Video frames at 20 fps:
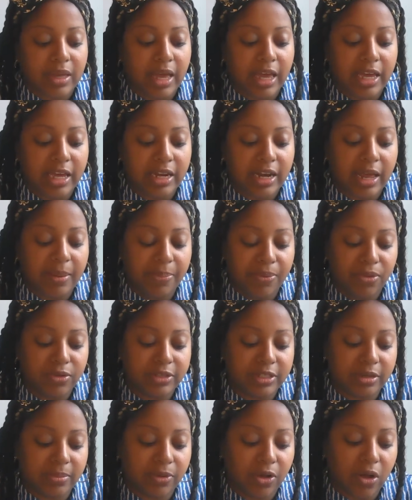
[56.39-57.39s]
And I
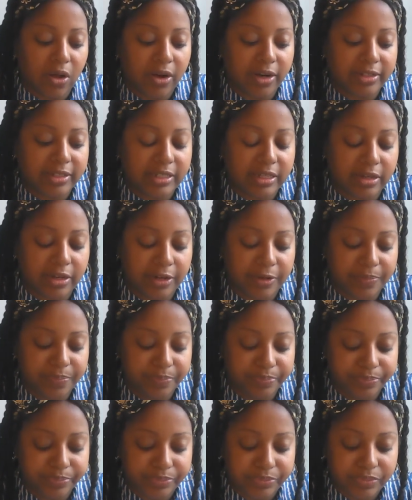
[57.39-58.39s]
pulled some cards here